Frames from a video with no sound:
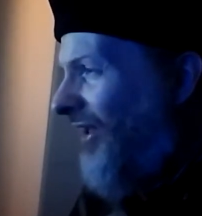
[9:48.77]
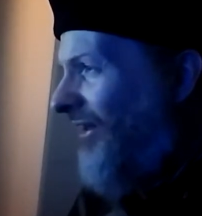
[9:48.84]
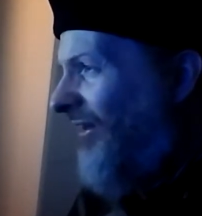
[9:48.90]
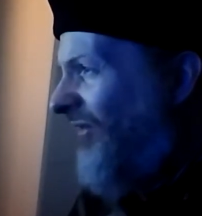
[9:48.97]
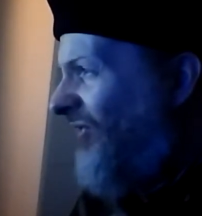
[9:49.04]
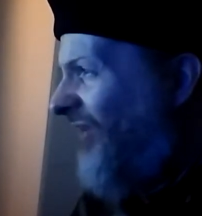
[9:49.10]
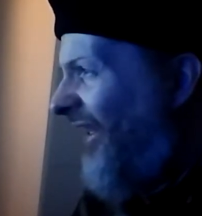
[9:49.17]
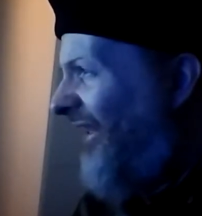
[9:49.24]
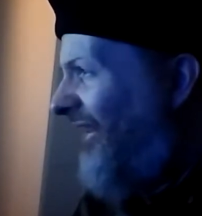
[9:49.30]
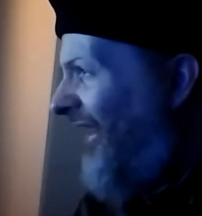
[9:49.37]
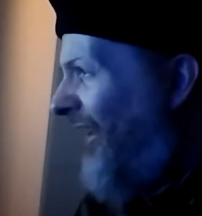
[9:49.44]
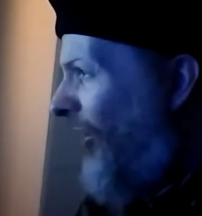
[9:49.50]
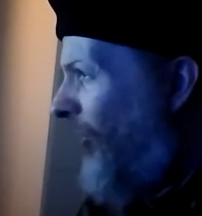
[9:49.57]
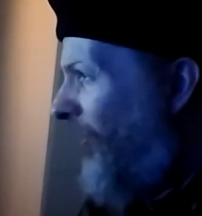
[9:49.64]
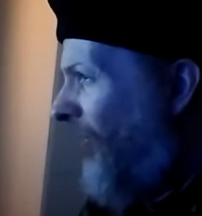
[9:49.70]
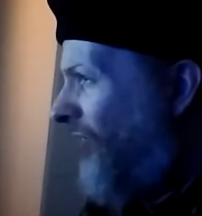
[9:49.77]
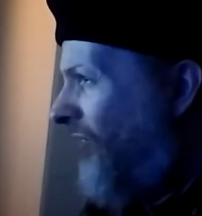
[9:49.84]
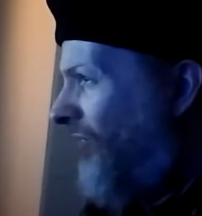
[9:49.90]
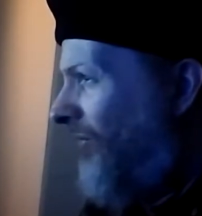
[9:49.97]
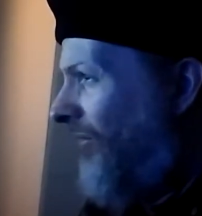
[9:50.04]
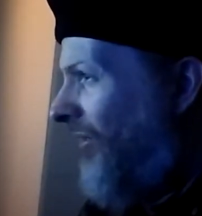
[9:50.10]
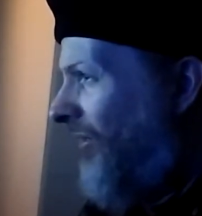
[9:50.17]
It looks like they
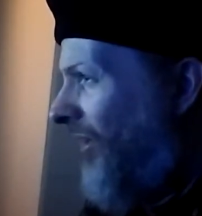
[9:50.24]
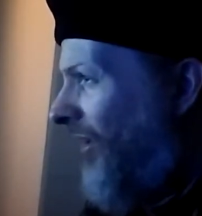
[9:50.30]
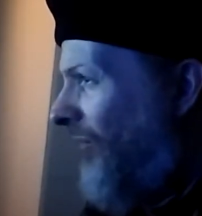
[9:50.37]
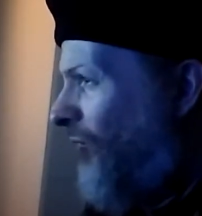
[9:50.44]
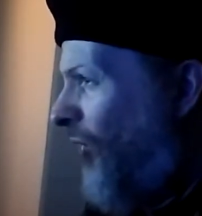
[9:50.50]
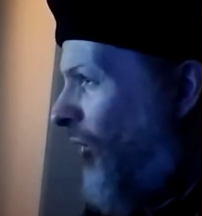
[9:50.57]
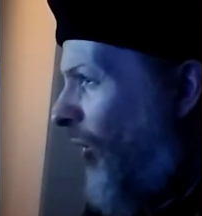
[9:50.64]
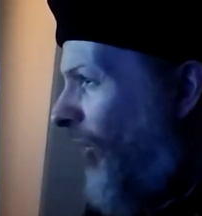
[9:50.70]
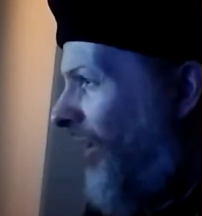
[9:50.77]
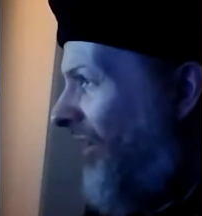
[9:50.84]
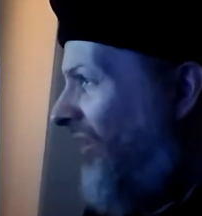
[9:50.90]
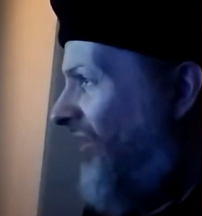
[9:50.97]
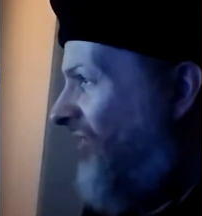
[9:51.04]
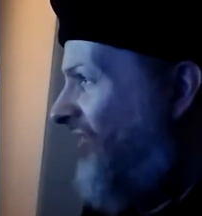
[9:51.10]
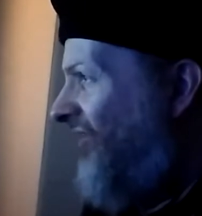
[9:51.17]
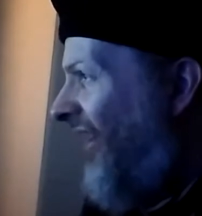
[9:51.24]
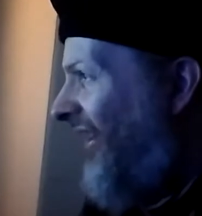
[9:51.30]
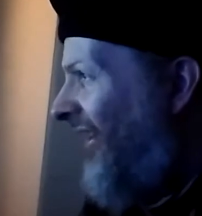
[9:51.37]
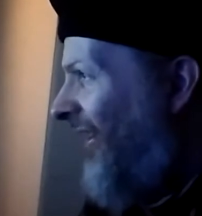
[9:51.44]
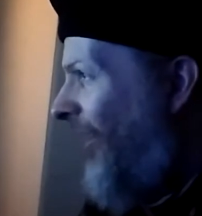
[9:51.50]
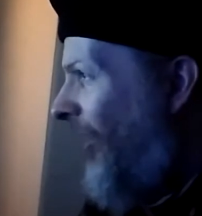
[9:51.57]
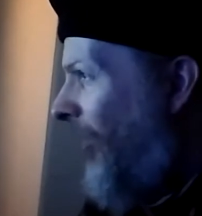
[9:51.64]
almost recorded a
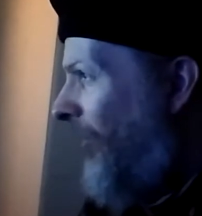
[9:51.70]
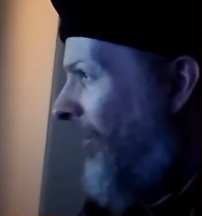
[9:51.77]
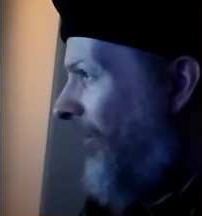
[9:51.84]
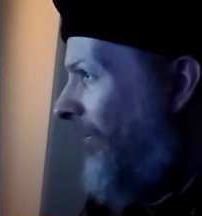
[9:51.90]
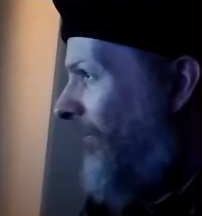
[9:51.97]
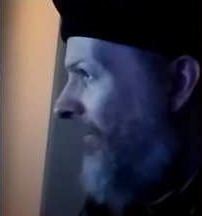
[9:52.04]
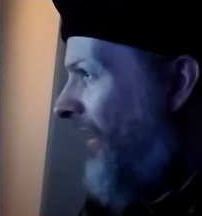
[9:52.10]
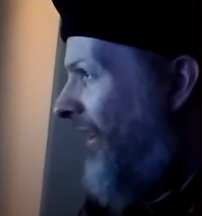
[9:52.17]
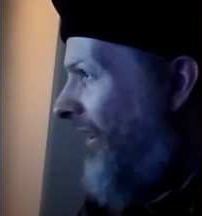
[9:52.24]
second album,